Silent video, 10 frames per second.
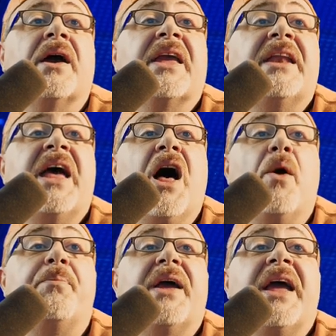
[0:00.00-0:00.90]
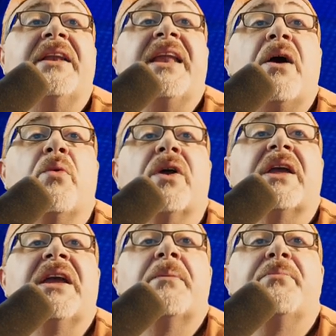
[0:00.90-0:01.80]
Can help, and
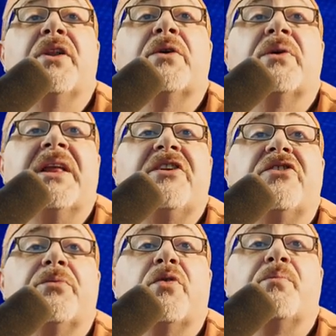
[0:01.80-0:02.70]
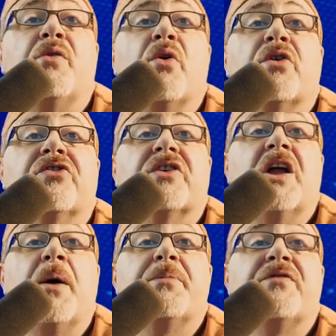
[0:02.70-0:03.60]
networking and building relationships with brokers can
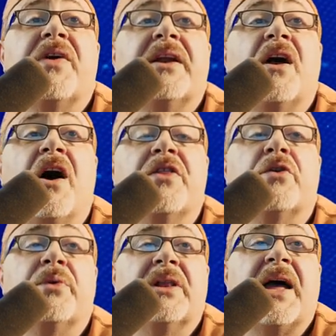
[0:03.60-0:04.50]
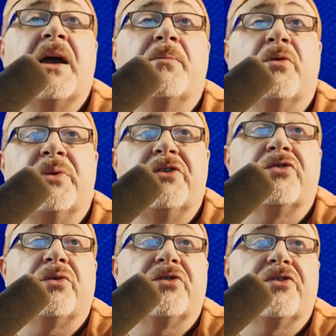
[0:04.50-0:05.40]
help you find other reliable
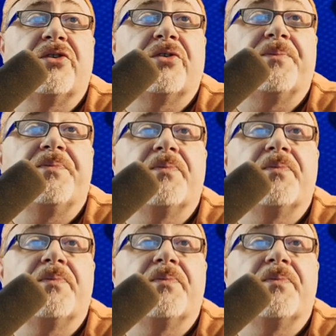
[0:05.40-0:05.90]
resources.